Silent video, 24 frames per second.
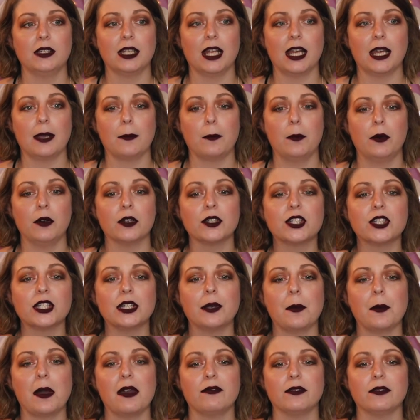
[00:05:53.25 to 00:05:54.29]
like pushing
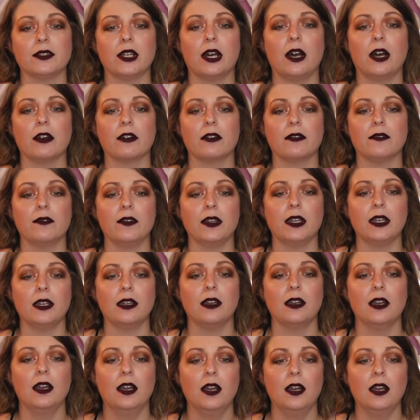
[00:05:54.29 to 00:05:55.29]
my photography,